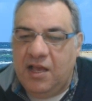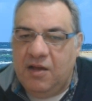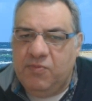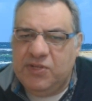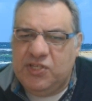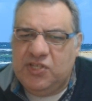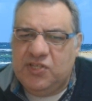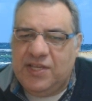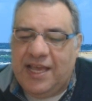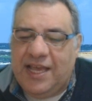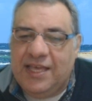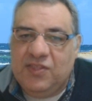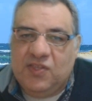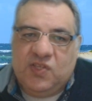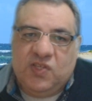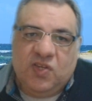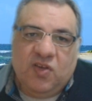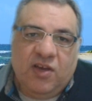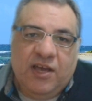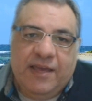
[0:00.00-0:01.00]
which at
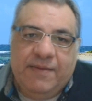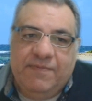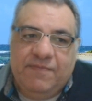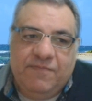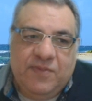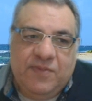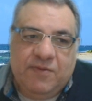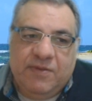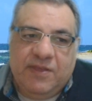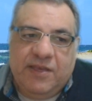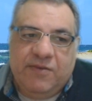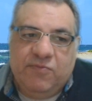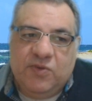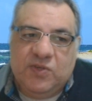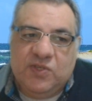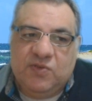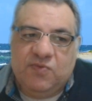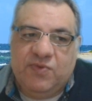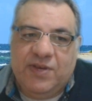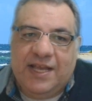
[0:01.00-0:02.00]
the time it
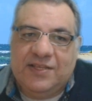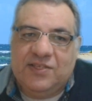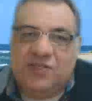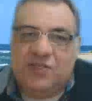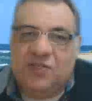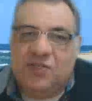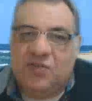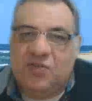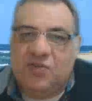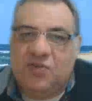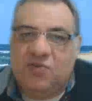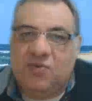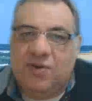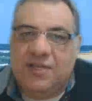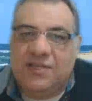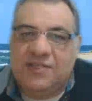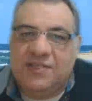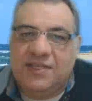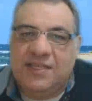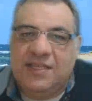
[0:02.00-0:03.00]
was reacted to
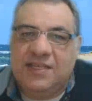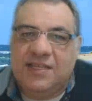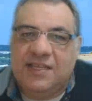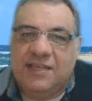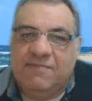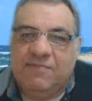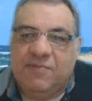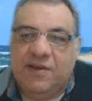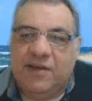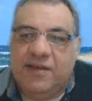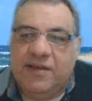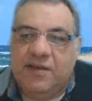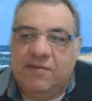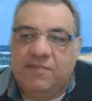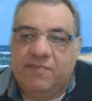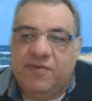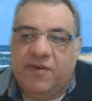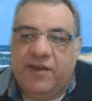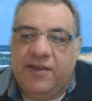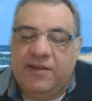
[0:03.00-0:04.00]
quite cynically by
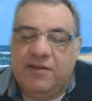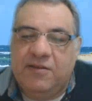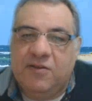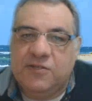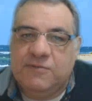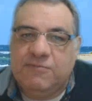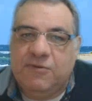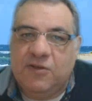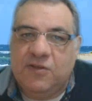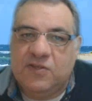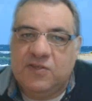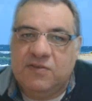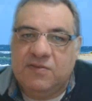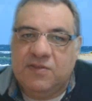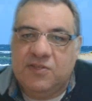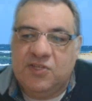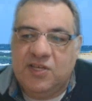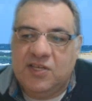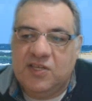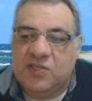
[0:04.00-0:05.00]
large parts
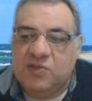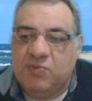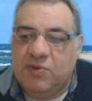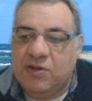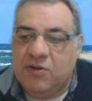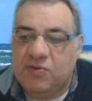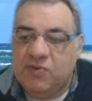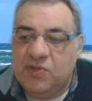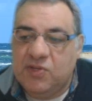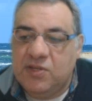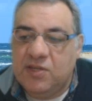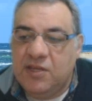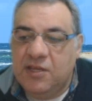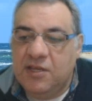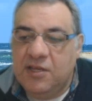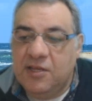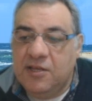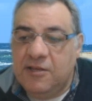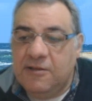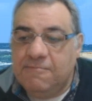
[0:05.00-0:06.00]
of the chess world.
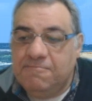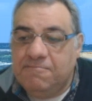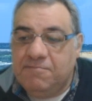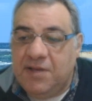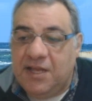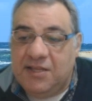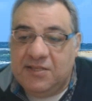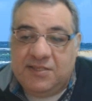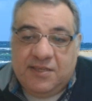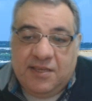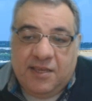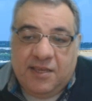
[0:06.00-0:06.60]
But